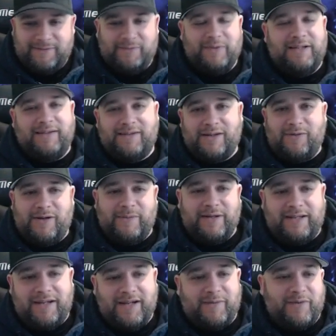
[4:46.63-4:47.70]
because I want my
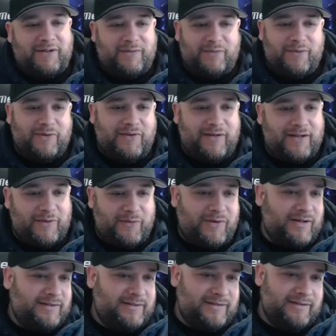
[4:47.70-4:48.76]
camera more than I
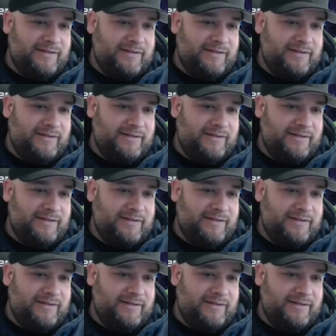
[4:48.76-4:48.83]
want